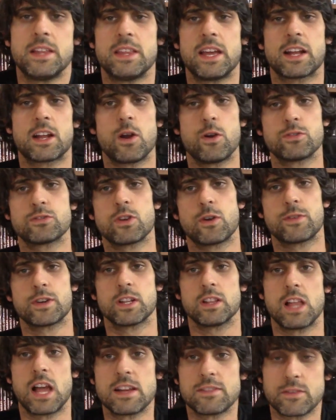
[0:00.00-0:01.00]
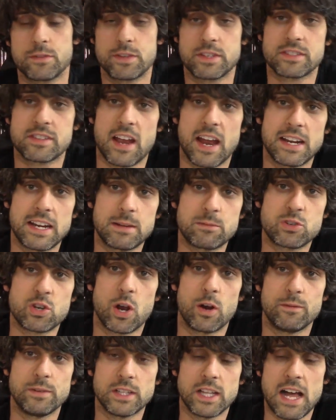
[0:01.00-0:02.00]
that goes over the life of this guy named
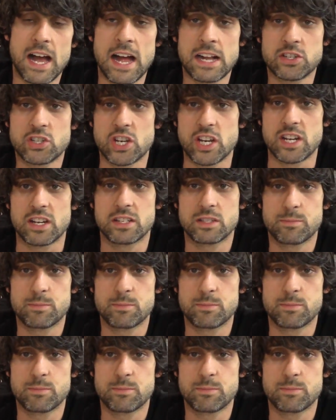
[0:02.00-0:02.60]
Joe Valachi.